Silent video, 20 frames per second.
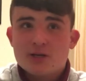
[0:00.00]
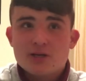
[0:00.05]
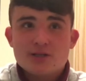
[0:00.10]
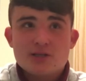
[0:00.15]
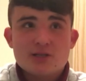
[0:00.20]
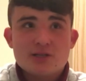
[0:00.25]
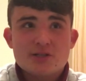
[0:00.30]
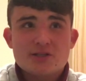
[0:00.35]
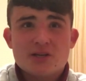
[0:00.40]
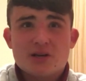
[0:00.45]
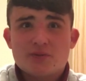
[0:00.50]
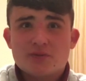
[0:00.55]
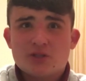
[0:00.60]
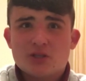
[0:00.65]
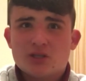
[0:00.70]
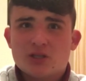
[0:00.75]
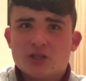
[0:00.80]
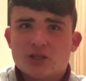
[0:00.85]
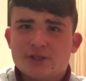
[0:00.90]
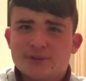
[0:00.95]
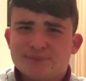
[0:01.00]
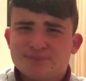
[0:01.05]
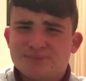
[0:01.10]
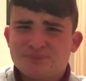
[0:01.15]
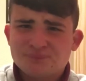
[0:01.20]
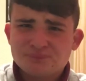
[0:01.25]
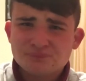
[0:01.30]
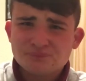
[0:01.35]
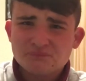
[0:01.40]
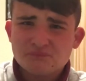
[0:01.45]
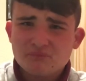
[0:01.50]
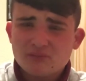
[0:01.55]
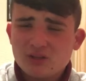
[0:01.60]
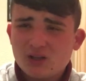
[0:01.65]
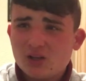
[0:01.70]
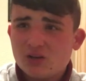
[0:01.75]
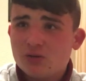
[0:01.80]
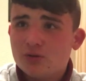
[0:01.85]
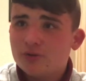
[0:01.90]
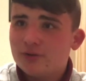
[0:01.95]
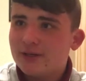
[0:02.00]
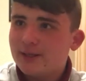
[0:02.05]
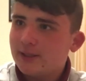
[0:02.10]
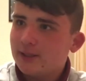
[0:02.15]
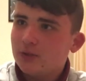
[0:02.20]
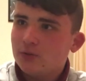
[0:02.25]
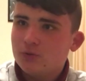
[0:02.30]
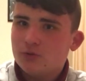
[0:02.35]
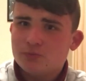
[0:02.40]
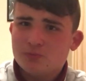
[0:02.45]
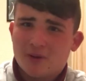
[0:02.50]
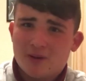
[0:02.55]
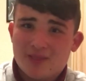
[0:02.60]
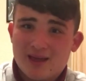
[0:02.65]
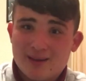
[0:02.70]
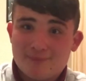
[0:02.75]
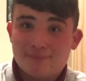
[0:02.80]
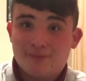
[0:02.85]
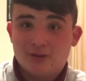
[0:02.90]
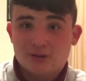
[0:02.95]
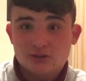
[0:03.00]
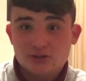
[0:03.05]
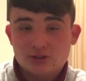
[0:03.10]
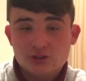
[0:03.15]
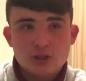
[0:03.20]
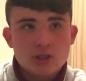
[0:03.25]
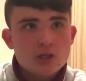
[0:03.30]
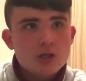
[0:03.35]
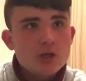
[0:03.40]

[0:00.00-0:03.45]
Didn't deserve to uh, really lose by that much.